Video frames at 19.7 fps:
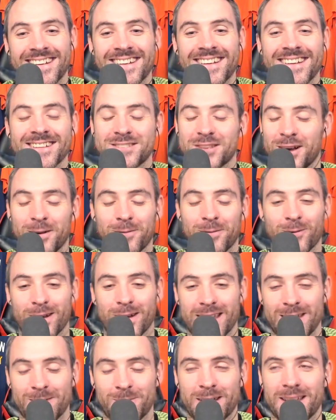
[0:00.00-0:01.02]
So have
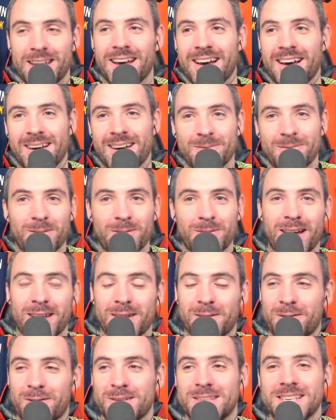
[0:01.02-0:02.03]
we. We've had
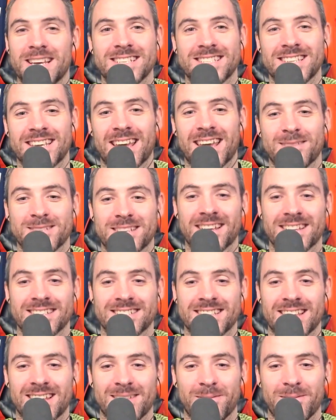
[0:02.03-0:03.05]
a few tasty games
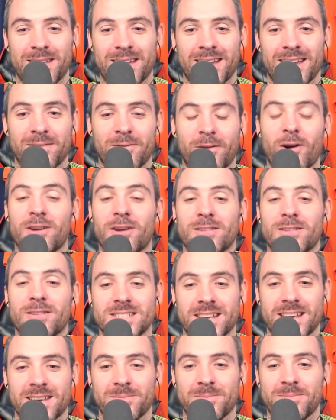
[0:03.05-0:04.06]
against them. Yeah, very good
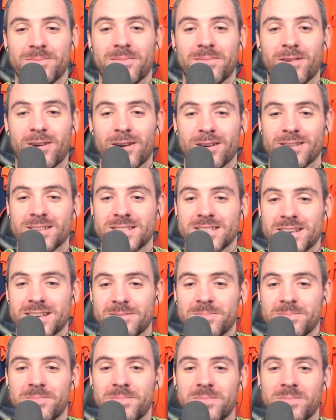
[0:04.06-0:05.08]
team. Very
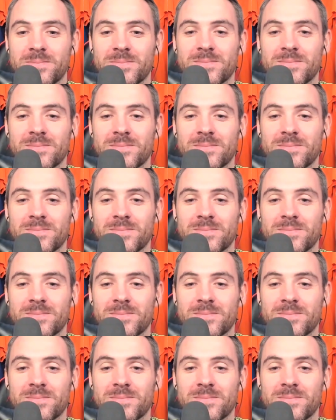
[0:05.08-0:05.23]
good team.